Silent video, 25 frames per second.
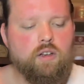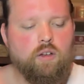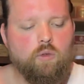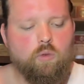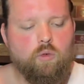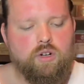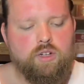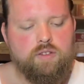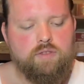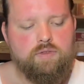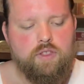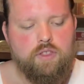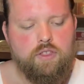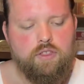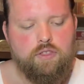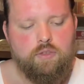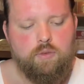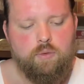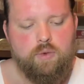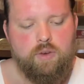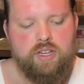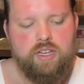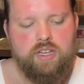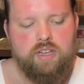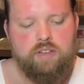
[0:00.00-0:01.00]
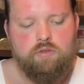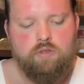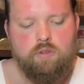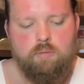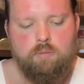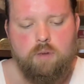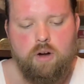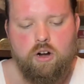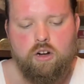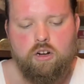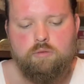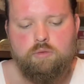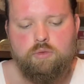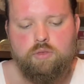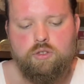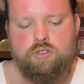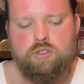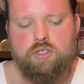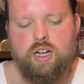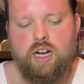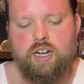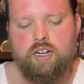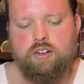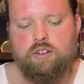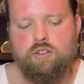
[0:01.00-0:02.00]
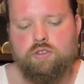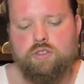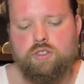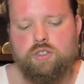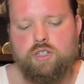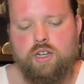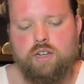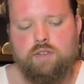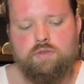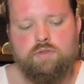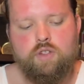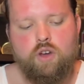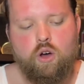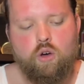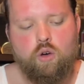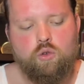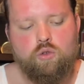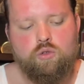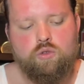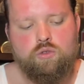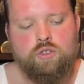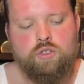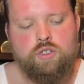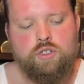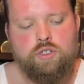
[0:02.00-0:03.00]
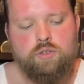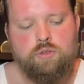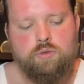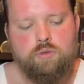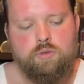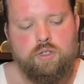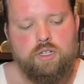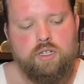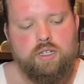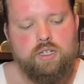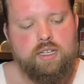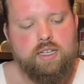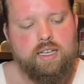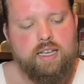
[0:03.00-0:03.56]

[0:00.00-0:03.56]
One of the three remarkable daughters of the old Took,